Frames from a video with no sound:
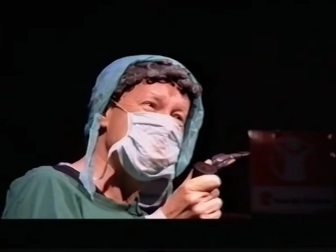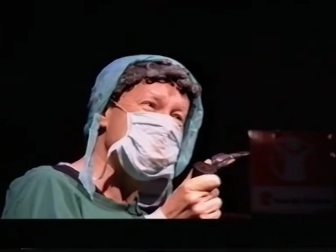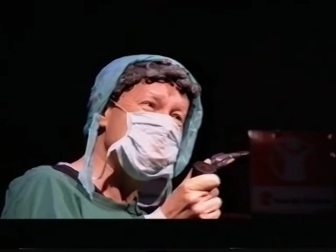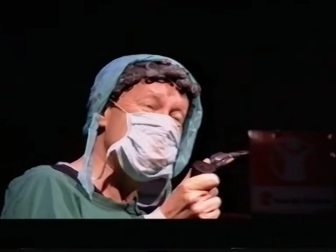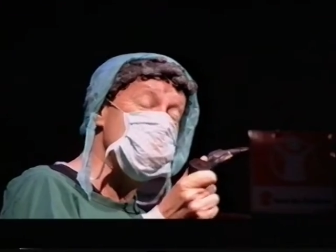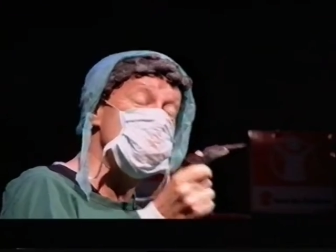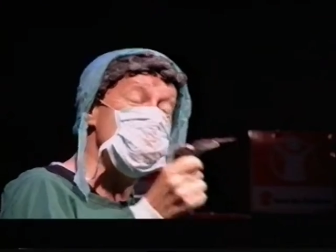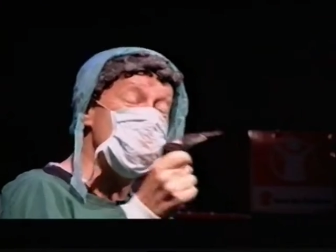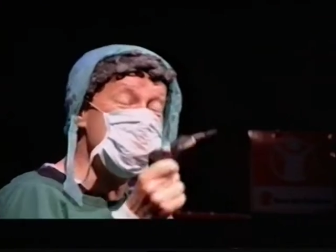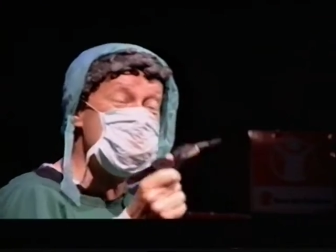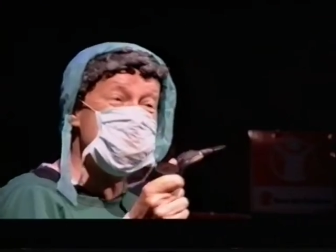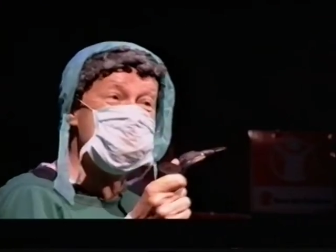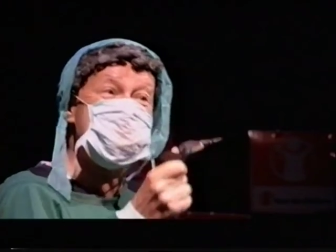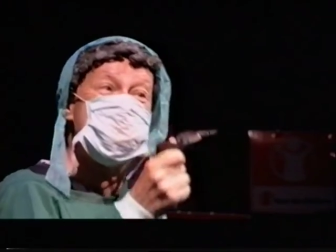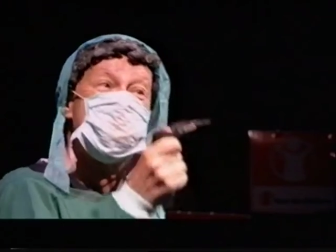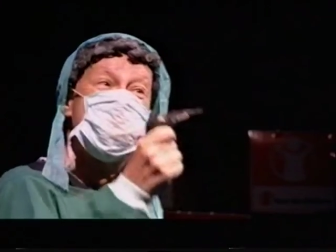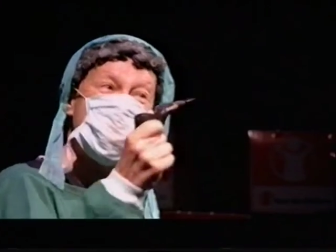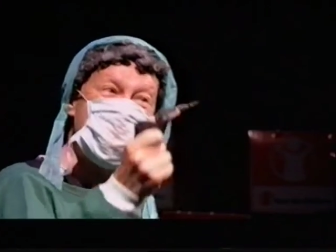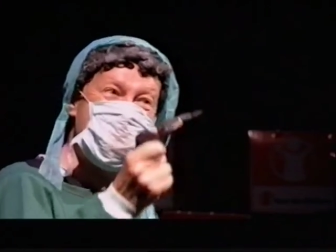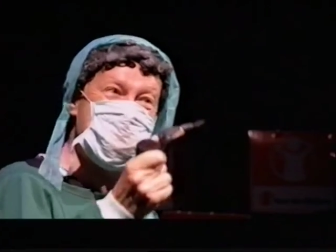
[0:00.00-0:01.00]
to not
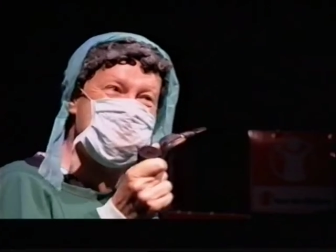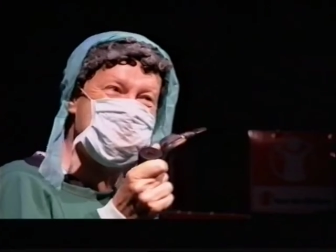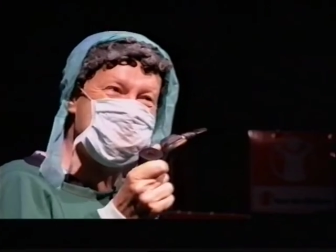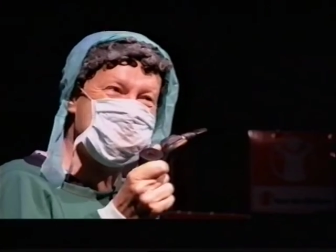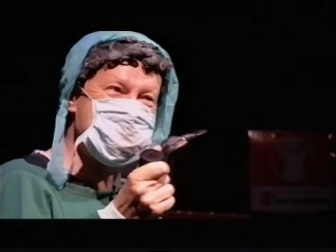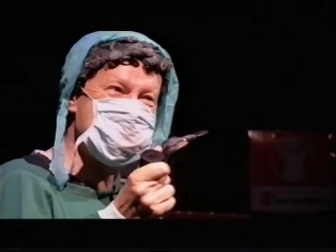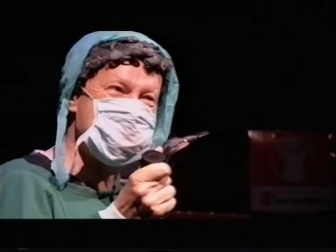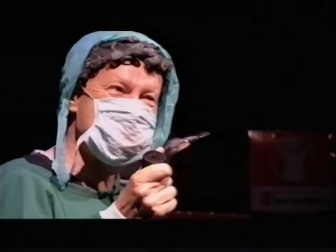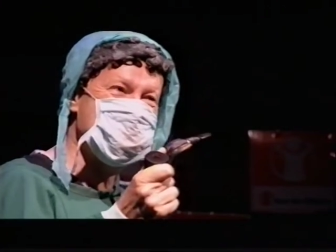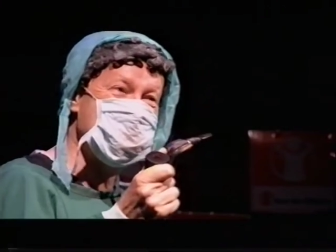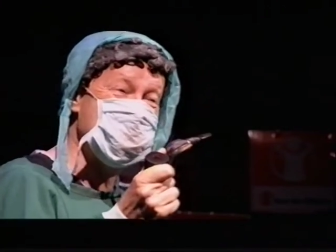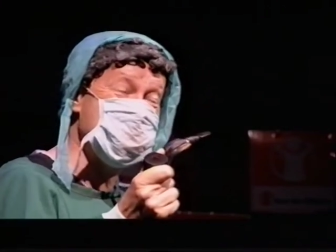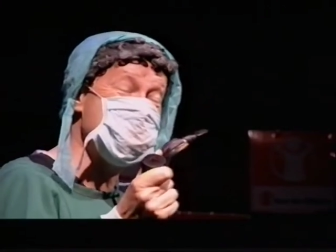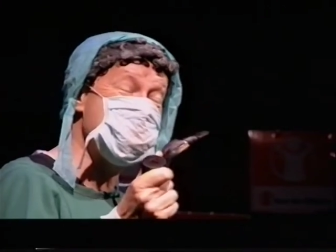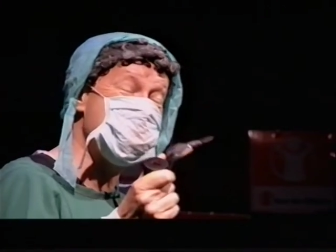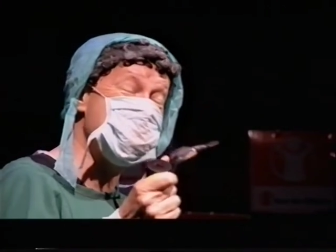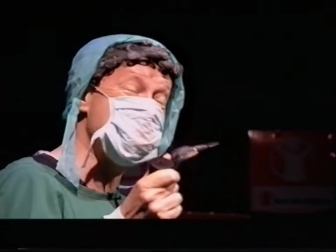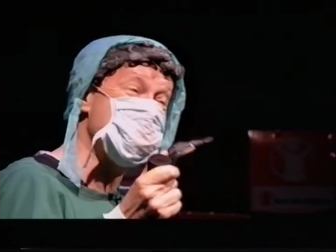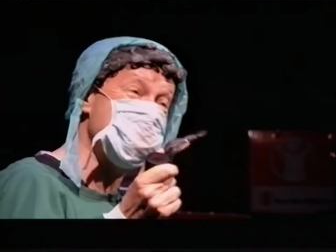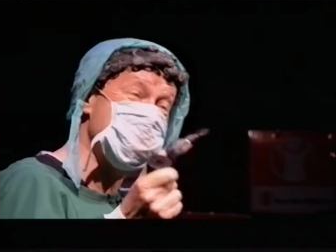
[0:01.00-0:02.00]
just reflect in a
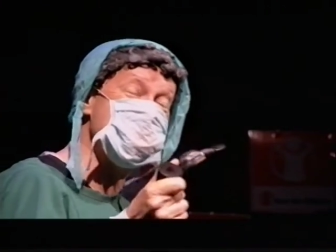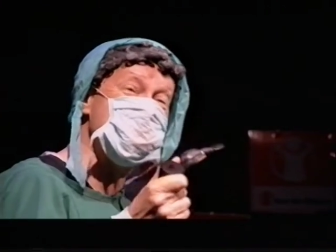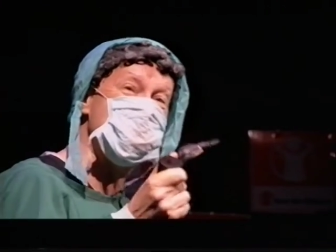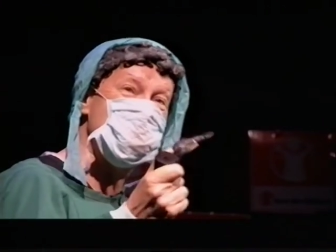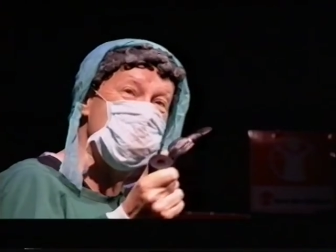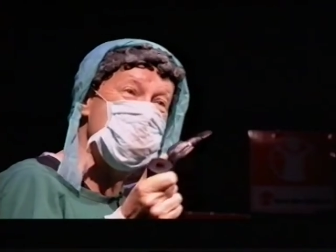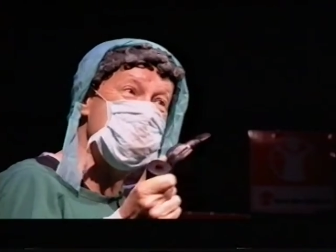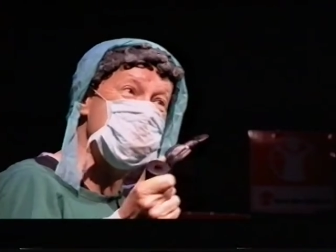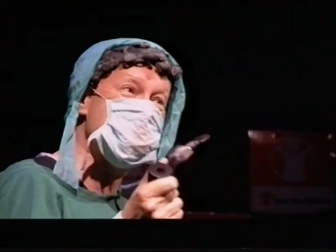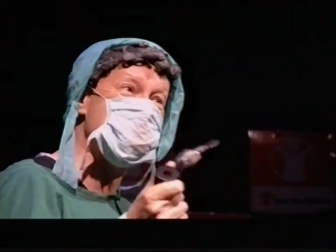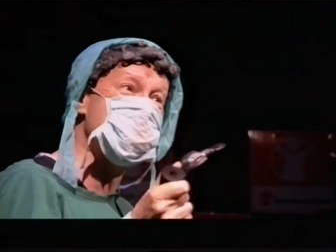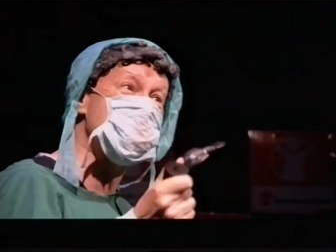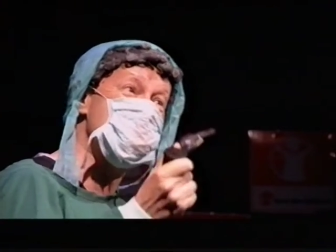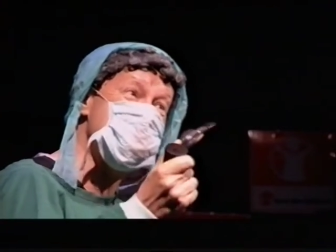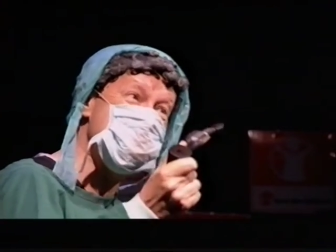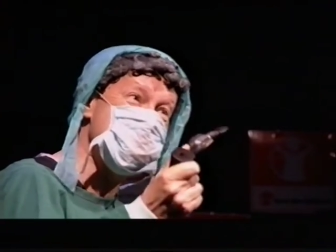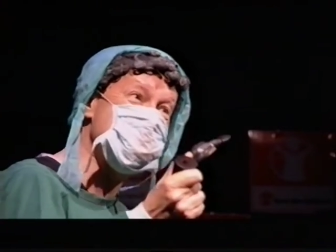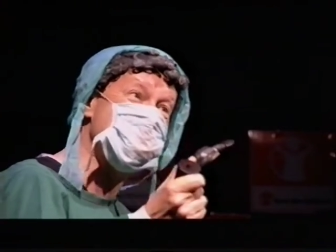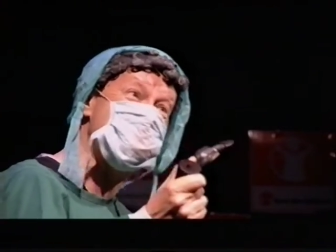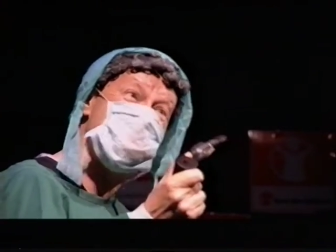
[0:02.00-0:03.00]
theoretical way, but to
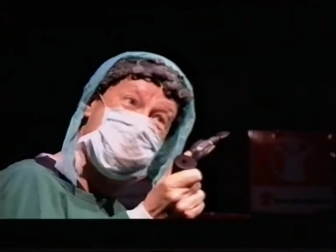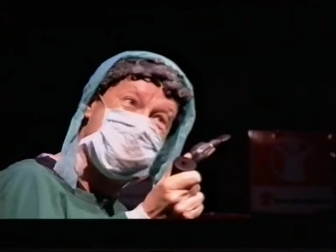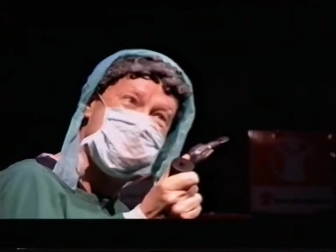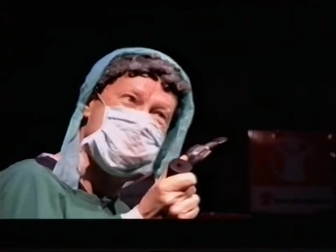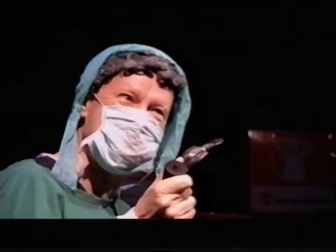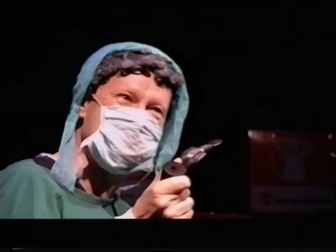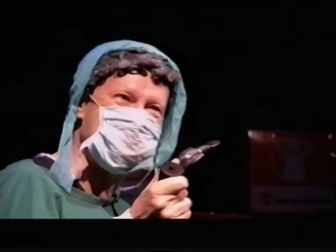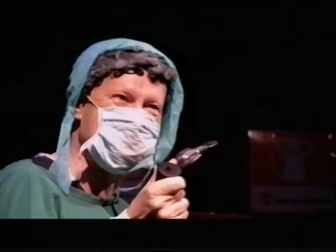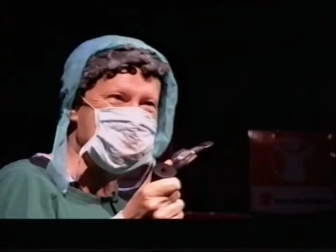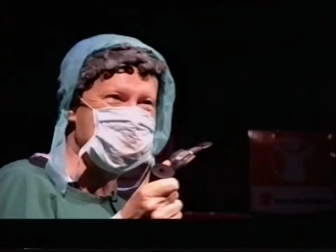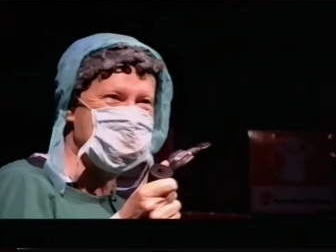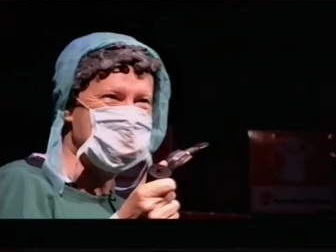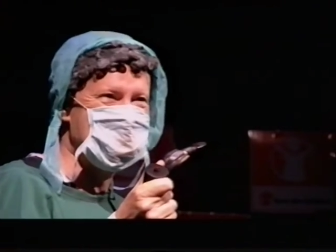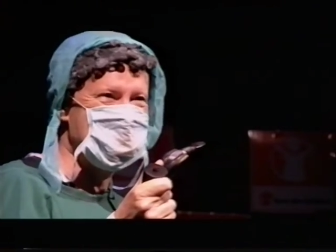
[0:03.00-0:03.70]
see it practically.